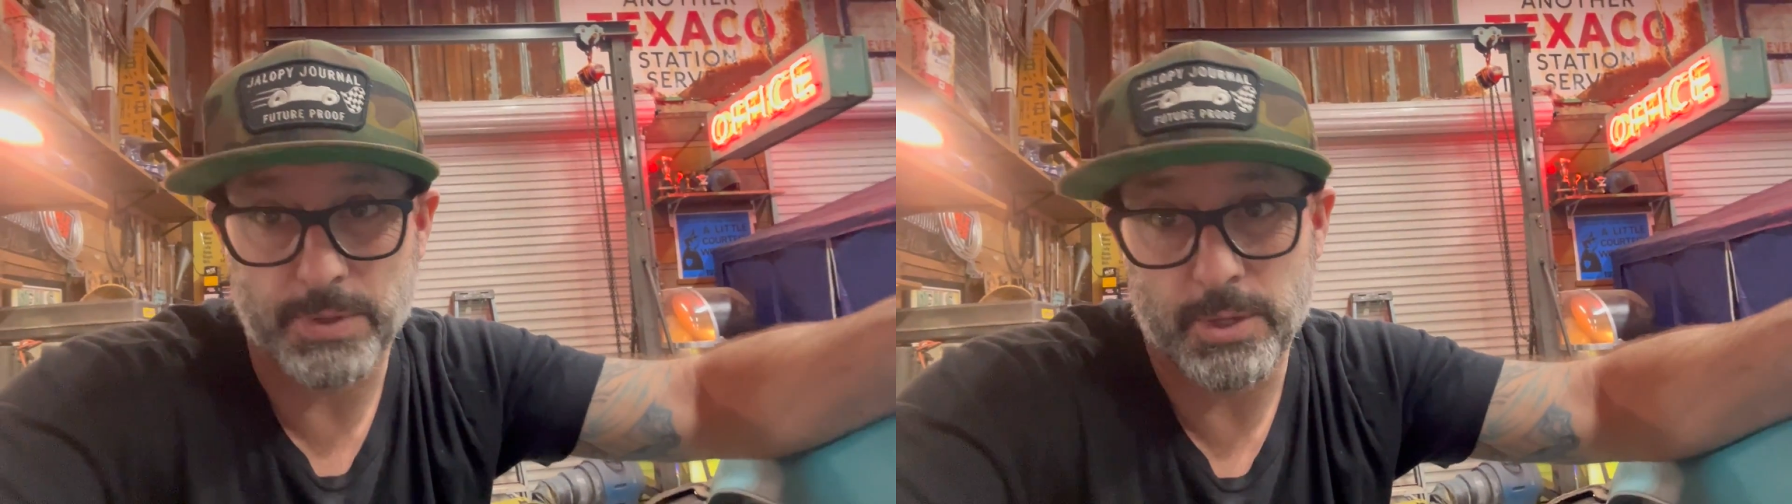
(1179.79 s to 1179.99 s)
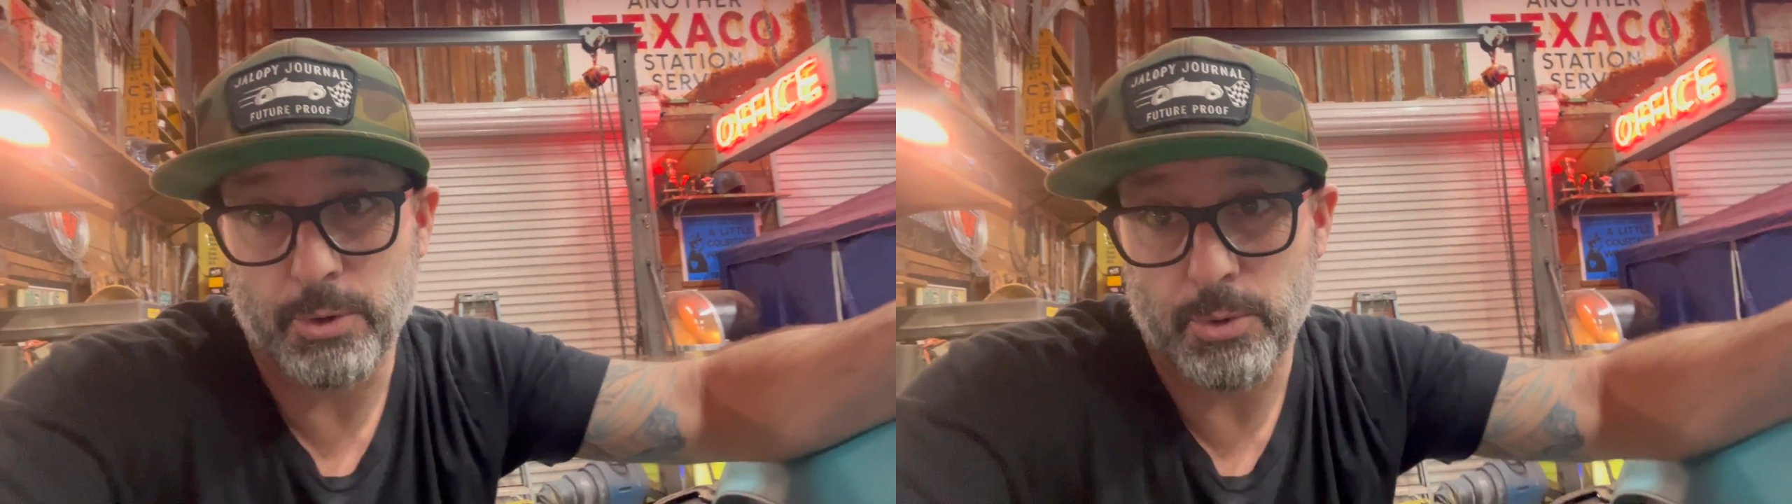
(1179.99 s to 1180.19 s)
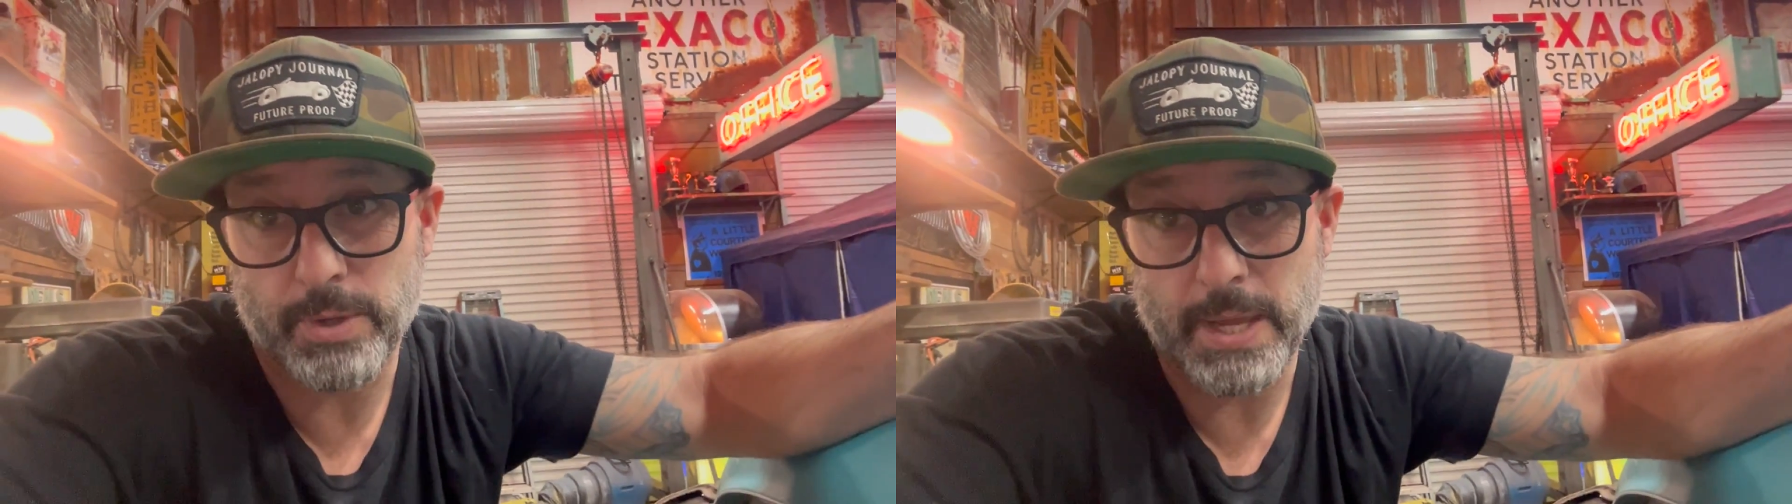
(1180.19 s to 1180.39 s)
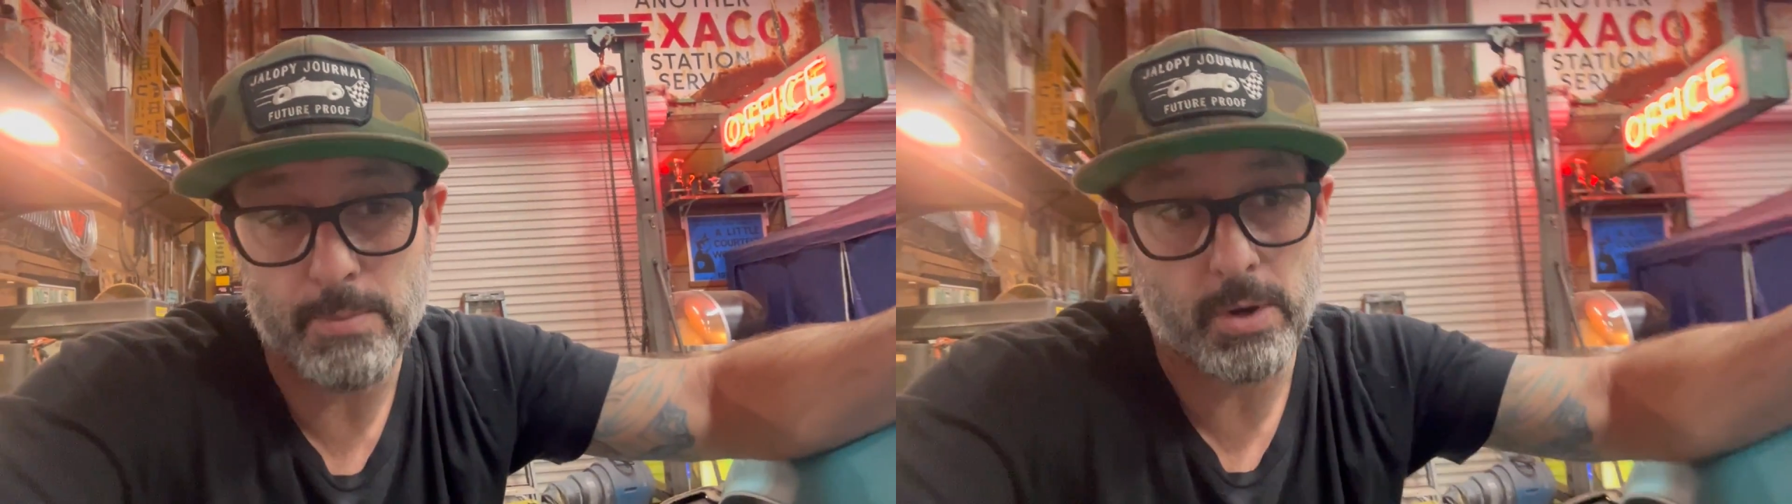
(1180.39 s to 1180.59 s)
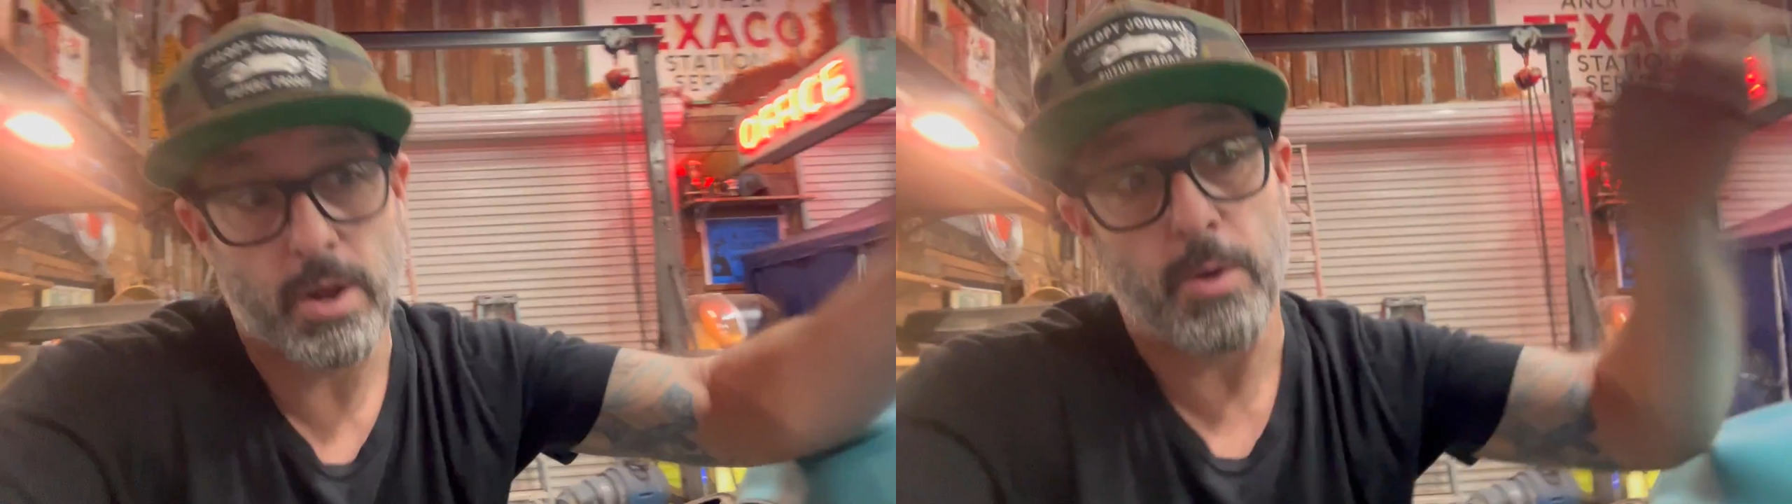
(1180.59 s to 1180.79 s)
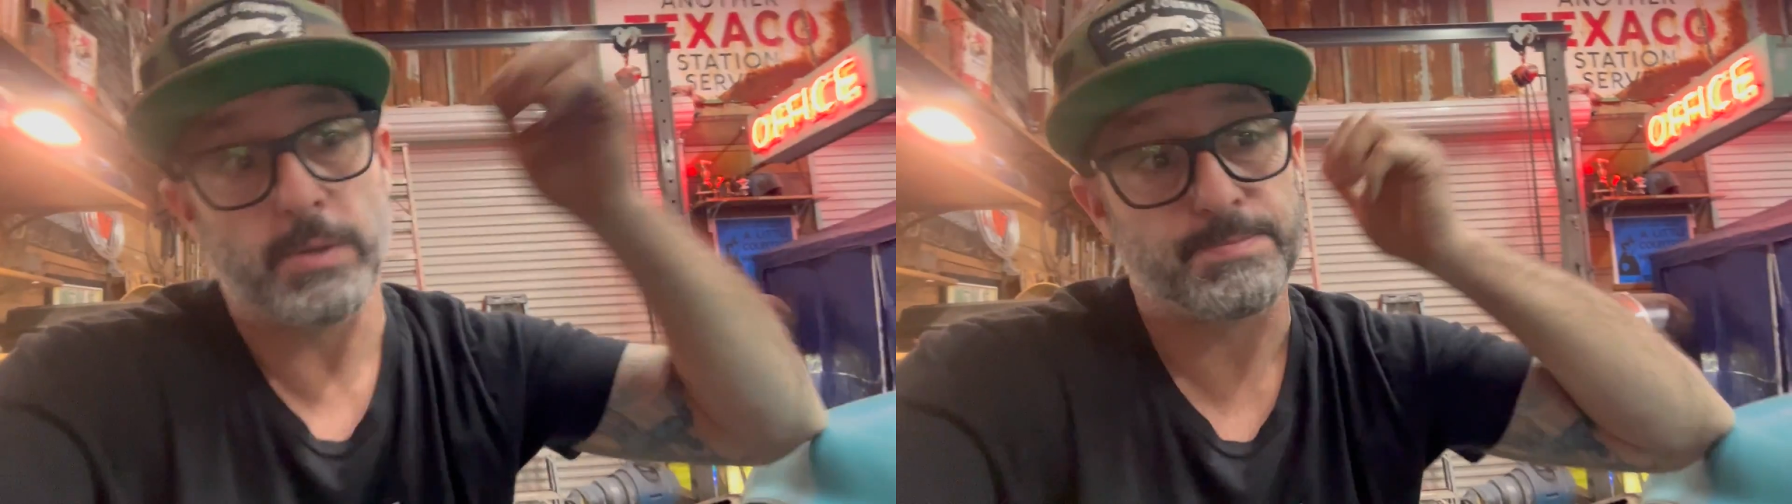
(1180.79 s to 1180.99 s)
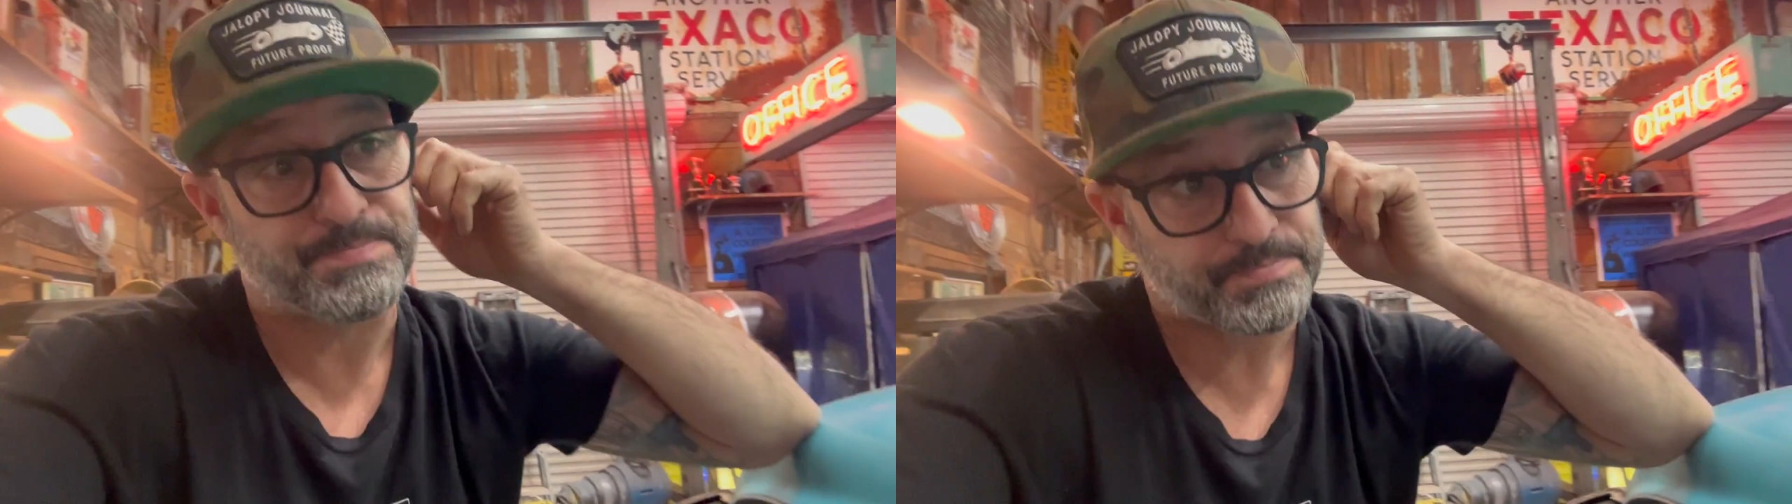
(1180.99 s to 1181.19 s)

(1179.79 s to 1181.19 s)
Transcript: with no camera going.